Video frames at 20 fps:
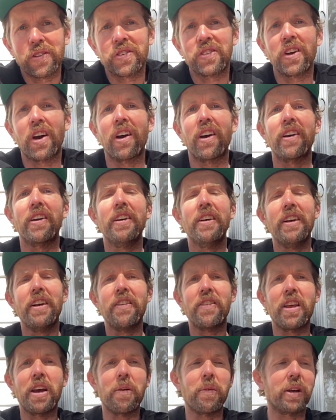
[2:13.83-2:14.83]
So
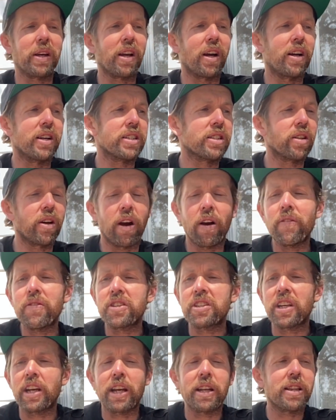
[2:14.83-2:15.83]
there we go. So I've
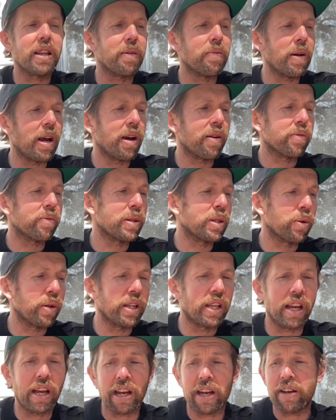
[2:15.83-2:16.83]
shared them out
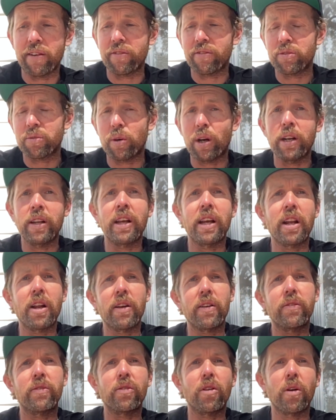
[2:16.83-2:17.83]
between each one, and
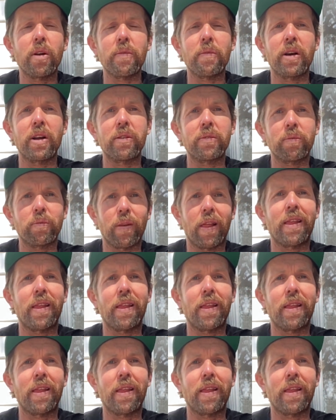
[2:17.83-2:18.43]
I've got them on